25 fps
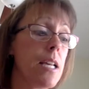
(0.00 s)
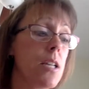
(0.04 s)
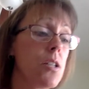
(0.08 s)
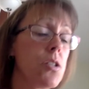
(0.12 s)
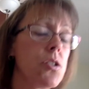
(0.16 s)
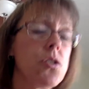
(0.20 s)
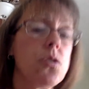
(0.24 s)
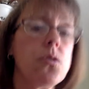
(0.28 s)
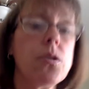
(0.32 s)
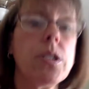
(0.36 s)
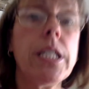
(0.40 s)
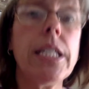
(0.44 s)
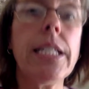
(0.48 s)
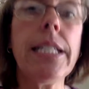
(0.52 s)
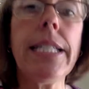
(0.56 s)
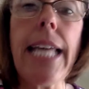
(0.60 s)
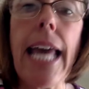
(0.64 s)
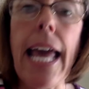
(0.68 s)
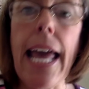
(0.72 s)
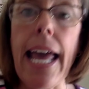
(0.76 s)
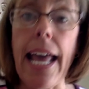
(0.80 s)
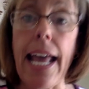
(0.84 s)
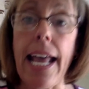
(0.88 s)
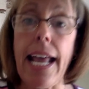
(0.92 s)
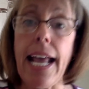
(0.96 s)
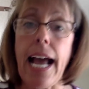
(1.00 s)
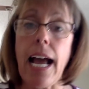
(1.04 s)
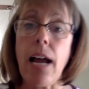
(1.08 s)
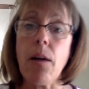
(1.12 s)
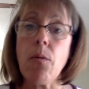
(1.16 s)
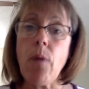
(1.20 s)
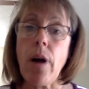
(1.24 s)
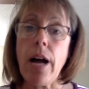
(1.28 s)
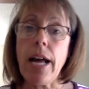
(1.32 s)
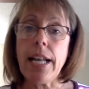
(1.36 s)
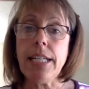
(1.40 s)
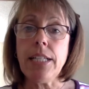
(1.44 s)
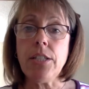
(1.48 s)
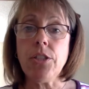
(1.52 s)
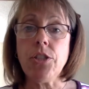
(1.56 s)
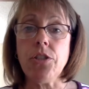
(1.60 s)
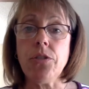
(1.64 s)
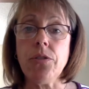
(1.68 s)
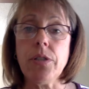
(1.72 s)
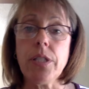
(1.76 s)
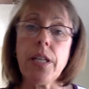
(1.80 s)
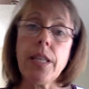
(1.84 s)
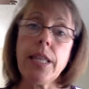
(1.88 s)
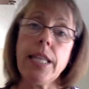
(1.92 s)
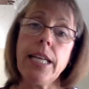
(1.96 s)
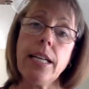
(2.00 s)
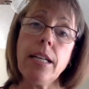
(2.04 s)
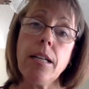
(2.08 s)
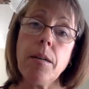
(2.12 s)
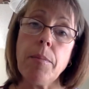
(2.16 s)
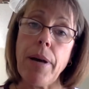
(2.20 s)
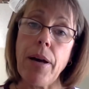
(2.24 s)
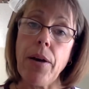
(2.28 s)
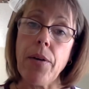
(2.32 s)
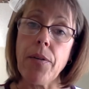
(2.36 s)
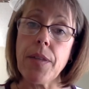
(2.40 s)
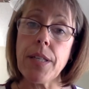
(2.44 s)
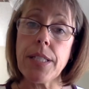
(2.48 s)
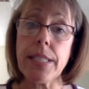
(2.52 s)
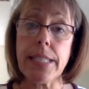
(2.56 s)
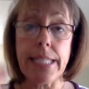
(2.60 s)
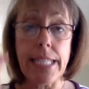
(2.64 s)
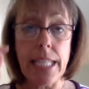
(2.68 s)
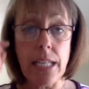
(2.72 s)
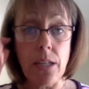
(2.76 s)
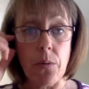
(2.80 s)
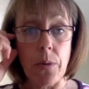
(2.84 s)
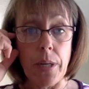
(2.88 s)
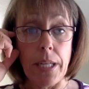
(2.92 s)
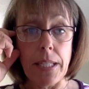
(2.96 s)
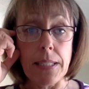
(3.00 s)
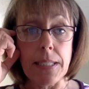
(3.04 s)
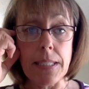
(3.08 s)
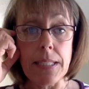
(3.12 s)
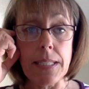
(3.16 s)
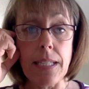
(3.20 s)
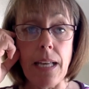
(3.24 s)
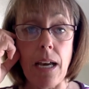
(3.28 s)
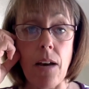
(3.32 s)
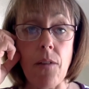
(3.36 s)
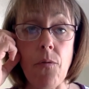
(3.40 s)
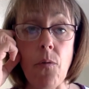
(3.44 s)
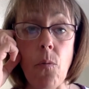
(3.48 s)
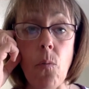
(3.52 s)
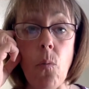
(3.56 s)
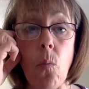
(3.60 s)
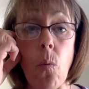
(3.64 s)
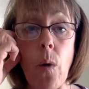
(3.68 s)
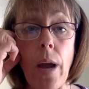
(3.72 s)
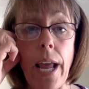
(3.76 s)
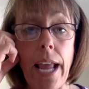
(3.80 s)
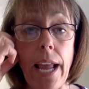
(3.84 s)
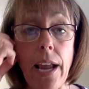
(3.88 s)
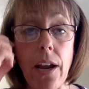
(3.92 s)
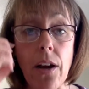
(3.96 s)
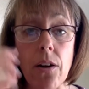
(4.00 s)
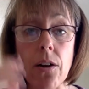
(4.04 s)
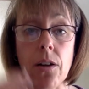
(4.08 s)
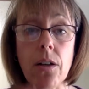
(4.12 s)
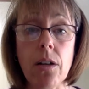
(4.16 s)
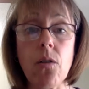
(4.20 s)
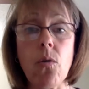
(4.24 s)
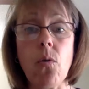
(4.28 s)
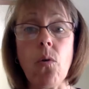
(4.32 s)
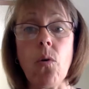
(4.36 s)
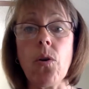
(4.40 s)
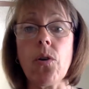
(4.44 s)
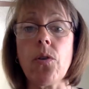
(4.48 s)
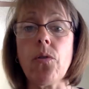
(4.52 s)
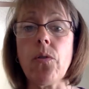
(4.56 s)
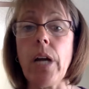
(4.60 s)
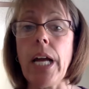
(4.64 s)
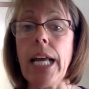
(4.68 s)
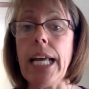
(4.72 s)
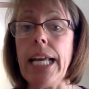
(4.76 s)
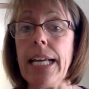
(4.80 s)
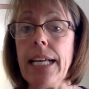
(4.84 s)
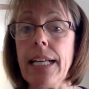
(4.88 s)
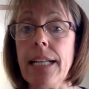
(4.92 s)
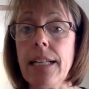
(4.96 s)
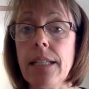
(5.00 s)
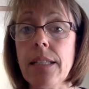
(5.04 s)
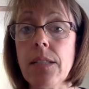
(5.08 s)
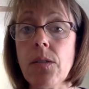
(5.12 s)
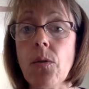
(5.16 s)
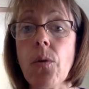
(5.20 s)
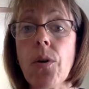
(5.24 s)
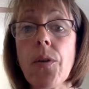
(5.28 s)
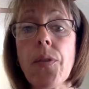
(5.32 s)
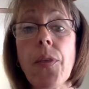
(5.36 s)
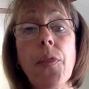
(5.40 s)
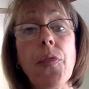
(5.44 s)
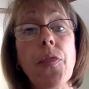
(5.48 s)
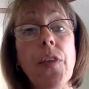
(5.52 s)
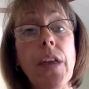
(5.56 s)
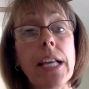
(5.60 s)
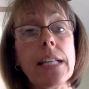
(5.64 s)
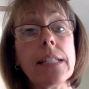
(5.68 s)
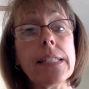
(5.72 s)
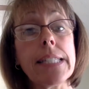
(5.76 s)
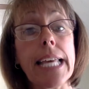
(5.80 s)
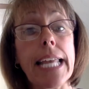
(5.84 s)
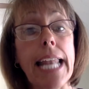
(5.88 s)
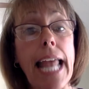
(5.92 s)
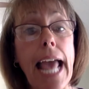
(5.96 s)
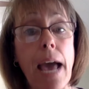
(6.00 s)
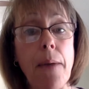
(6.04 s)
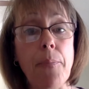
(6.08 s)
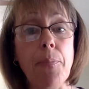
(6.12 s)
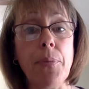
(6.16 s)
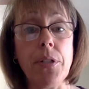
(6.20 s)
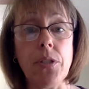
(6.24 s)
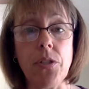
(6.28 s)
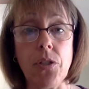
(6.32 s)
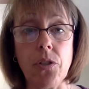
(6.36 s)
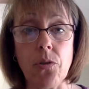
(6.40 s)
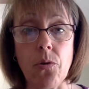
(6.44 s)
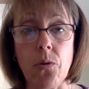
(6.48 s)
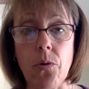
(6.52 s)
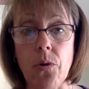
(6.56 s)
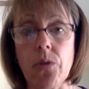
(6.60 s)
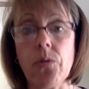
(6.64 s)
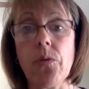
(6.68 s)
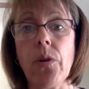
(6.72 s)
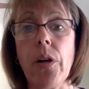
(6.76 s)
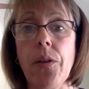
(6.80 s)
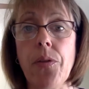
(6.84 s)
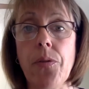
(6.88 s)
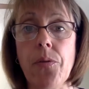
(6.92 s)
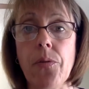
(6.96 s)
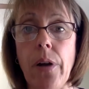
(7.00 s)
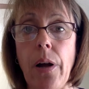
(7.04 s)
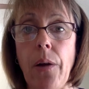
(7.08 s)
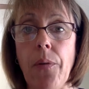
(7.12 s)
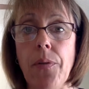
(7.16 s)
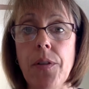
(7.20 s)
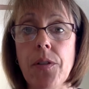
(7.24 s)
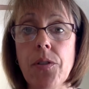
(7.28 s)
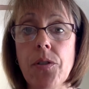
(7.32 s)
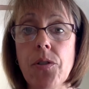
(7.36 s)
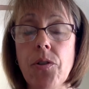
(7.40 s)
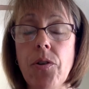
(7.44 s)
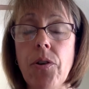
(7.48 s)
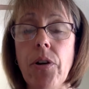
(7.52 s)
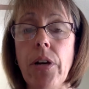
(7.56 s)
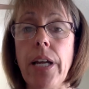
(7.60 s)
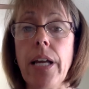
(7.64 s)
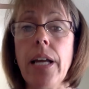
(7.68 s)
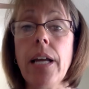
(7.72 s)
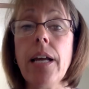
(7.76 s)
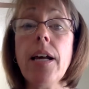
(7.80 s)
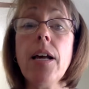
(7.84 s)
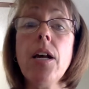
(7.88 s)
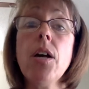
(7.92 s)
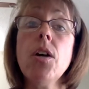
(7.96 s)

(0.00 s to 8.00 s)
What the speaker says: So today I wanted you to think about the sequence of where Corduroy is, or the things that happen to Corduroy throughout the story.